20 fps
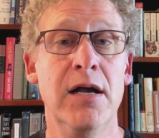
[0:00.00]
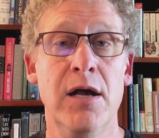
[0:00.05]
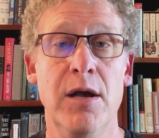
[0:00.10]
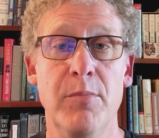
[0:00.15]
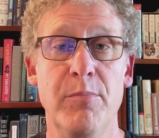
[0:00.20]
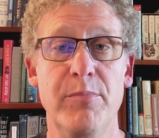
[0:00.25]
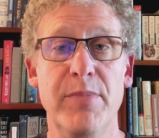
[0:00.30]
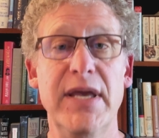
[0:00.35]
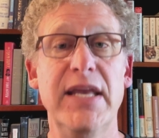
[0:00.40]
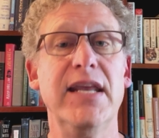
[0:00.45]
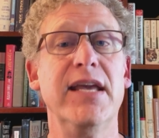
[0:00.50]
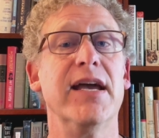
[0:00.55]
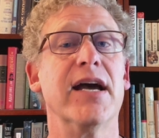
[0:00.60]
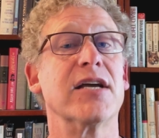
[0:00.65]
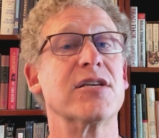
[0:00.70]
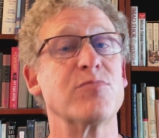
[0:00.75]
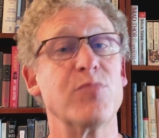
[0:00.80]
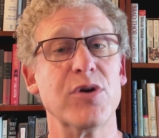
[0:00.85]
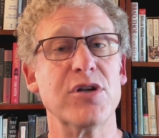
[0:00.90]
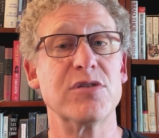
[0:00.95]
Many
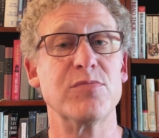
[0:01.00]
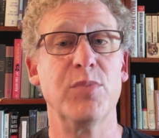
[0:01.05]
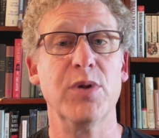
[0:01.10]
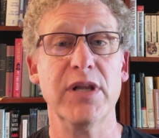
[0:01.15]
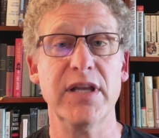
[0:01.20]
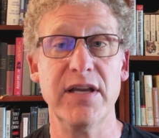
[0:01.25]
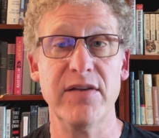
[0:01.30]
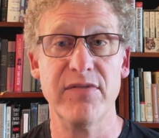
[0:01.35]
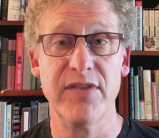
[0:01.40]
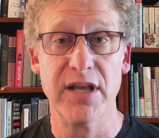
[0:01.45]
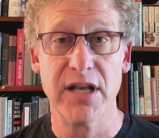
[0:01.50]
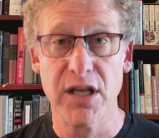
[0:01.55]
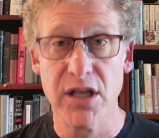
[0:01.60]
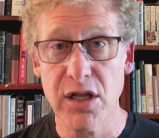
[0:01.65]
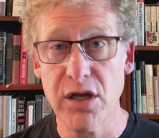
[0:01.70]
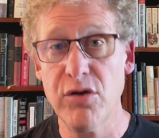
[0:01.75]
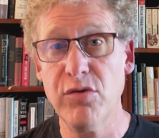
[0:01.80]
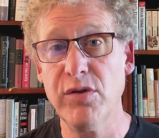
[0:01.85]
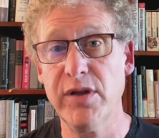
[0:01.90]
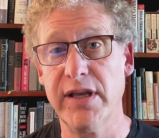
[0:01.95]
experts believe that
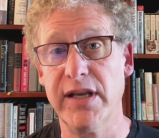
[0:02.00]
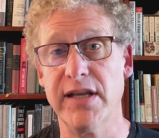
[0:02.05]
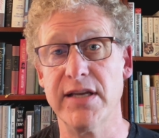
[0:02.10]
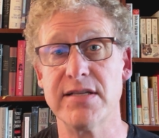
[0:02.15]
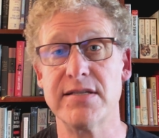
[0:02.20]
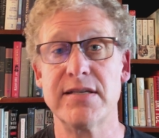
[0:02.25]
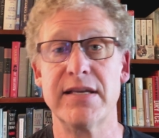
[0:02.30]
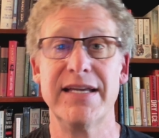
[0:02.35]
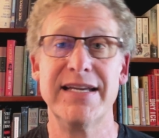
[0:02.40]
loneliness